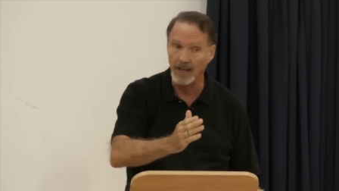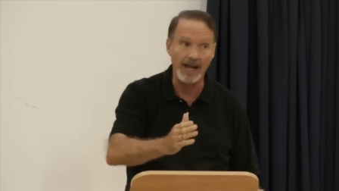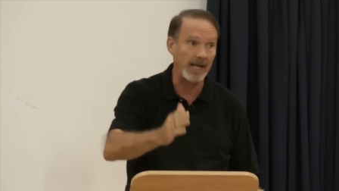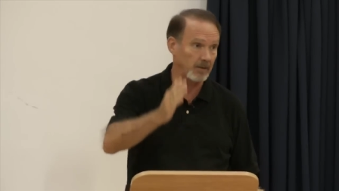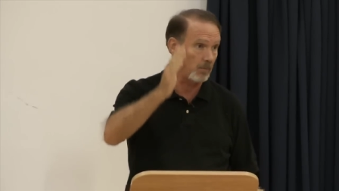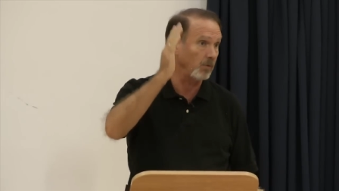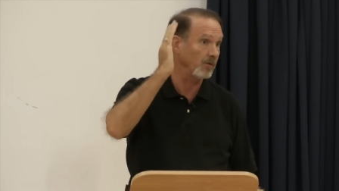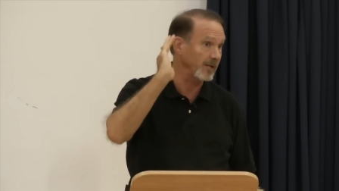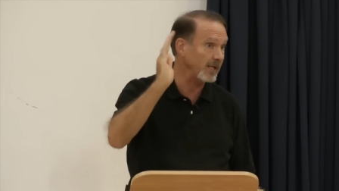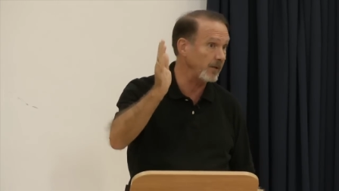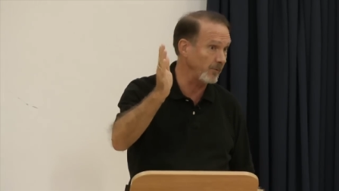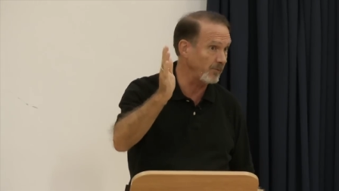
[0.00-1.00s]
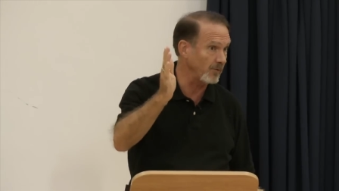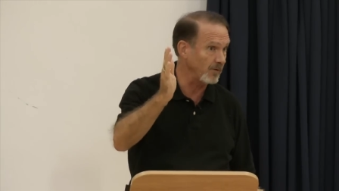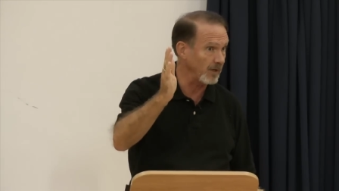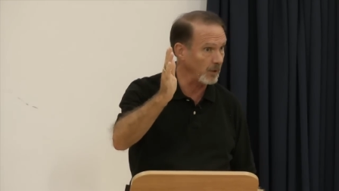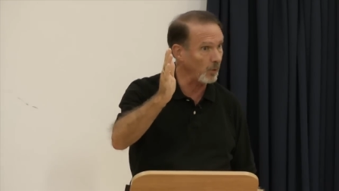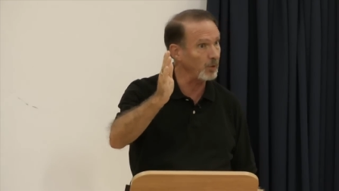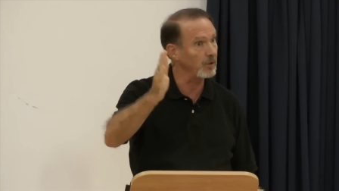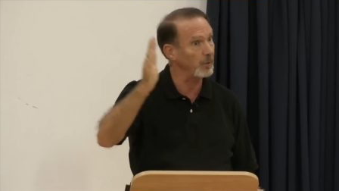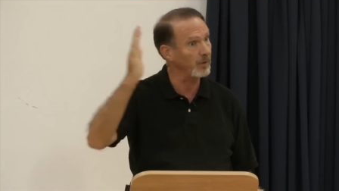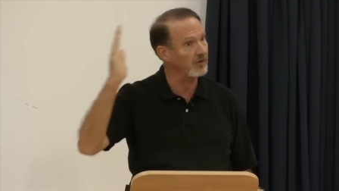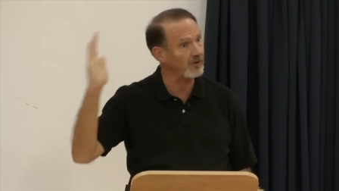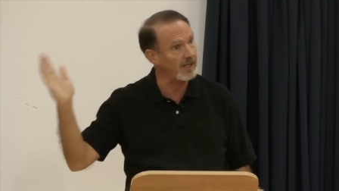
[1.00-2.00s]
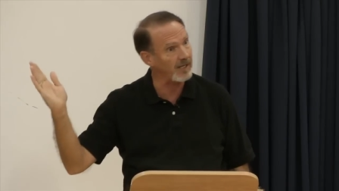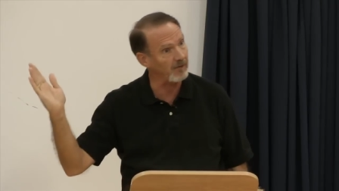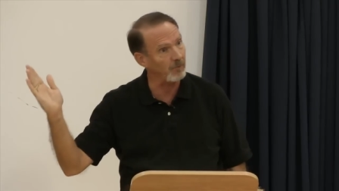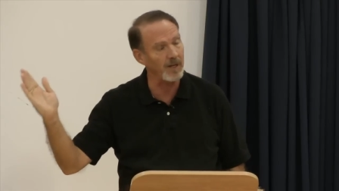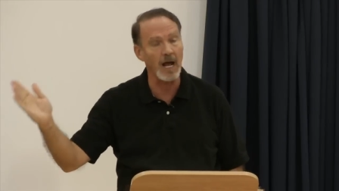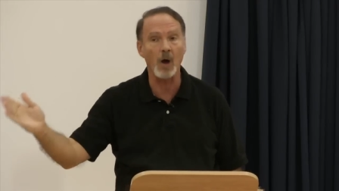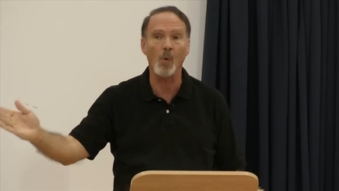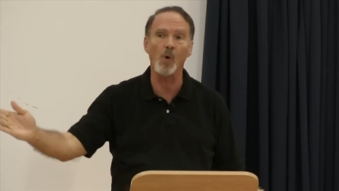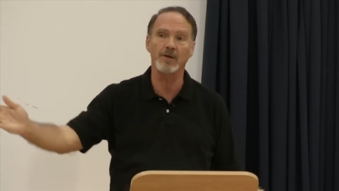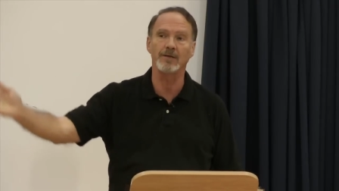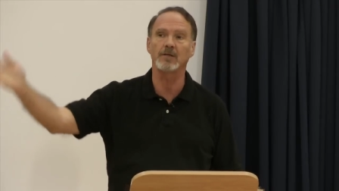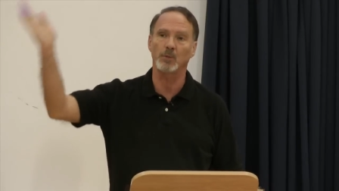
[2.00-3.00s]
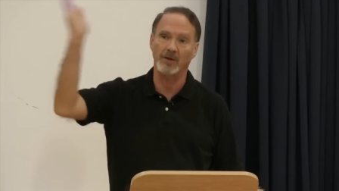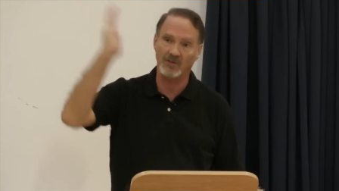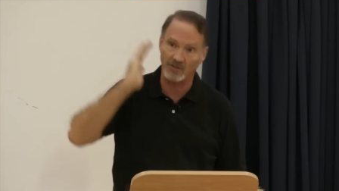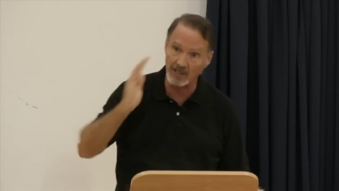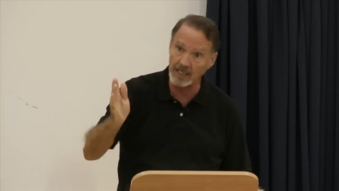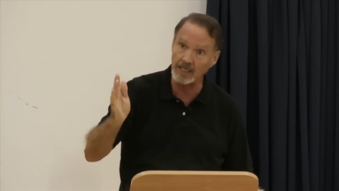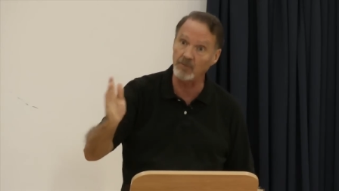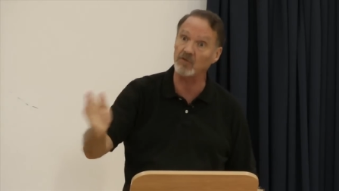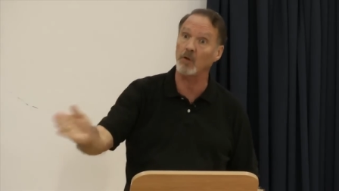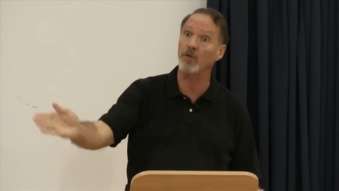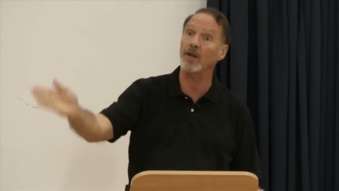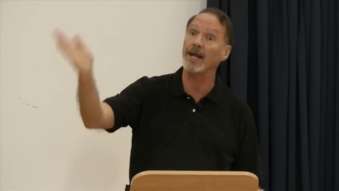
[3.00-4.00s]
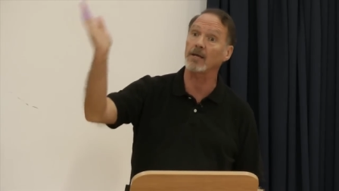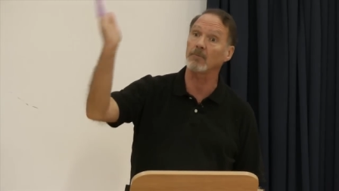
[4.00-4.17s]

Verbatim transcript: I had to believe in order to receive, but I wanted to receive so that I